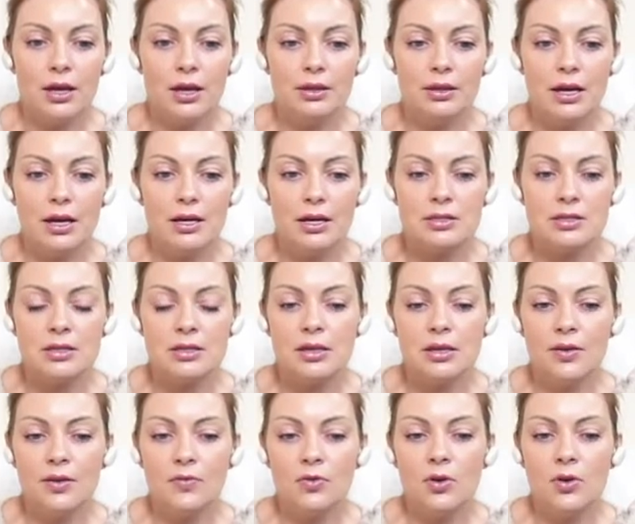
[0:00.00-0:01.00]
Uh, it
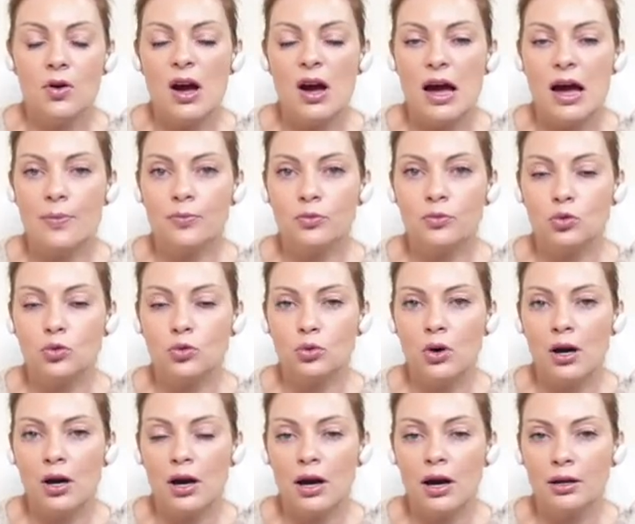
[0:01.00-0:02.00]
does give you up
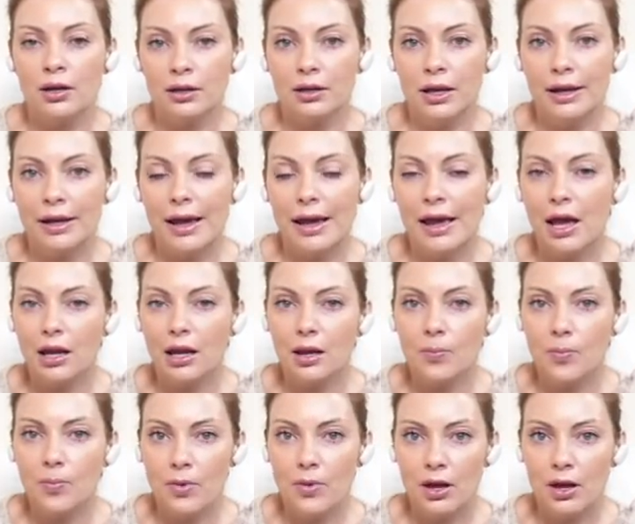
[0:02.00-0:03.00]
to
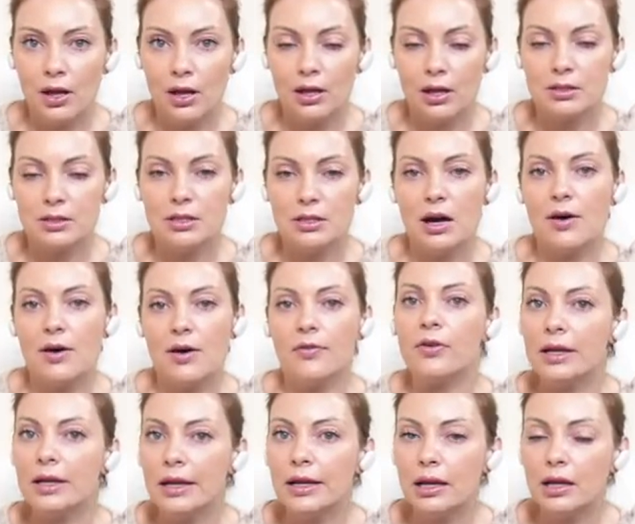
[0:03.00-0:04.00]
180 minutes of
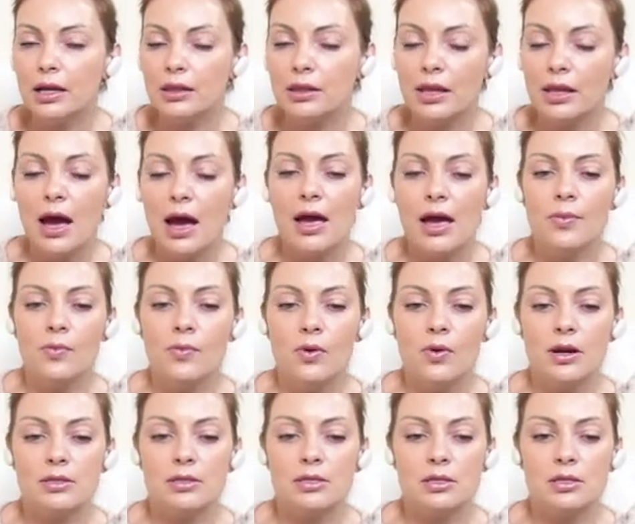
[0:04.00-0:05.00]
cleaning time
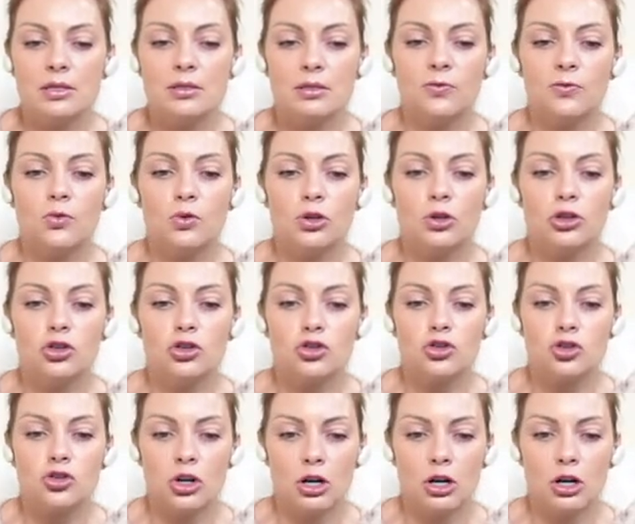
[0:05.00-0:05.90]
once it's fully